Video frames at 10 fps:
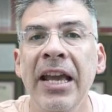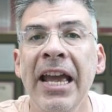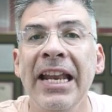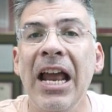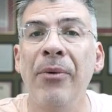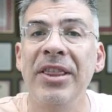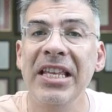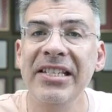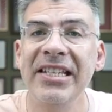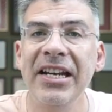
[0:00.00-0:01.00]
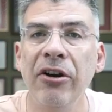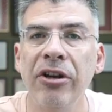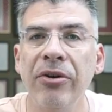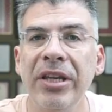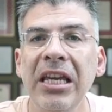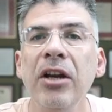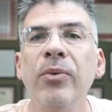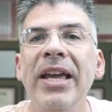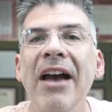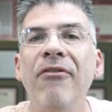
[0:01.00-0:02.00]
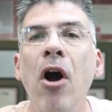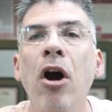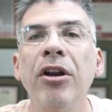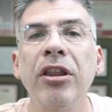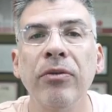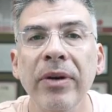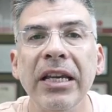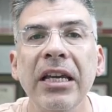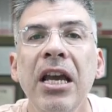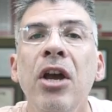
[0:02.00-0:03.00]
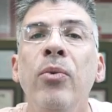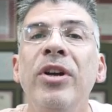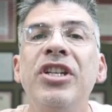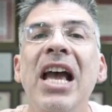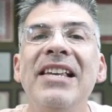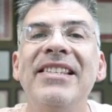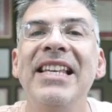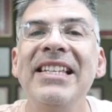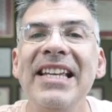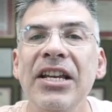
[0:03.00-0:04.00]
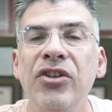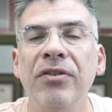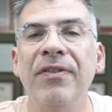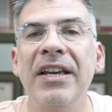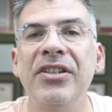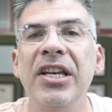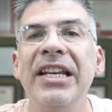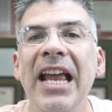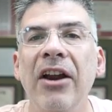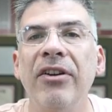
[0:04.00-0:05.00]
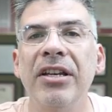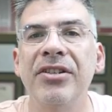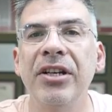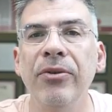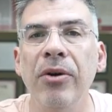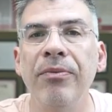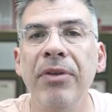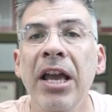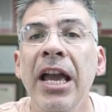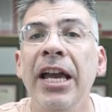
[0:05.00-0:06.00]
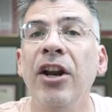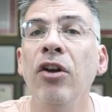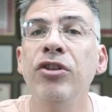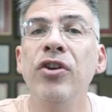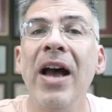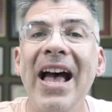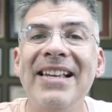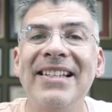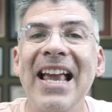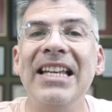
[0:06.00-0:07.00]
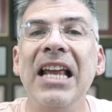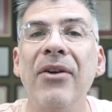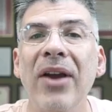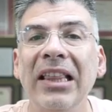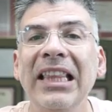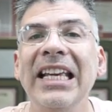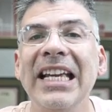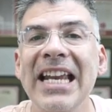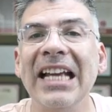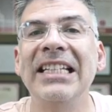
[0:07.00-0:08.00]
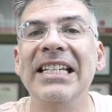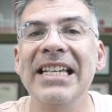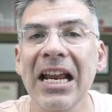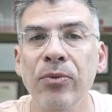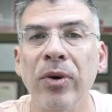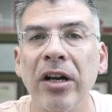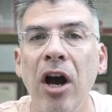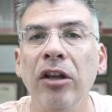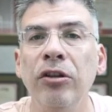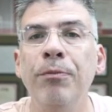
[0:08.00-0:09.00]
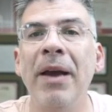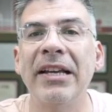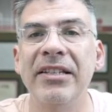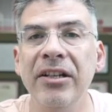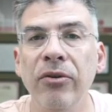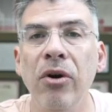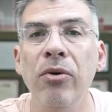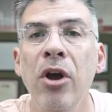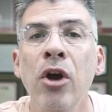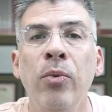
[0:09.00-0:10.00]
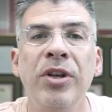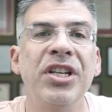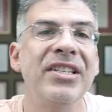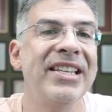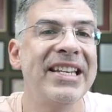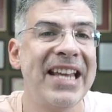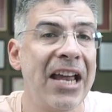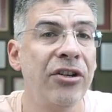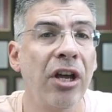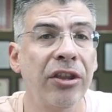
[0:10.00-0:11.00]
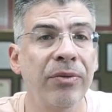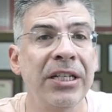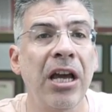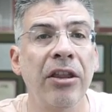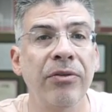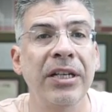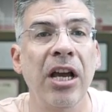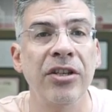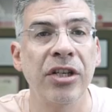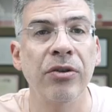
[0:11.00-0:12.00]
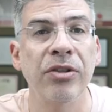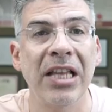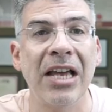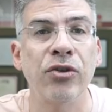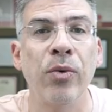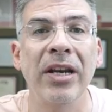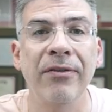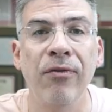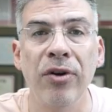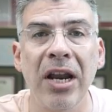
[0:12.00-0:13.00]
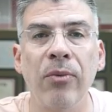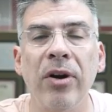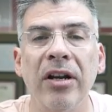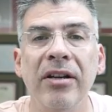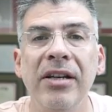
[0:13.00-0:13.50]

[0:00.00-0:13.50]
Now in this scenario here, we have R three, which has this interface in Area zero. It also has a directly connected network on loopback zero, which is the ten dot three dot three dot zero slash twenty-four network.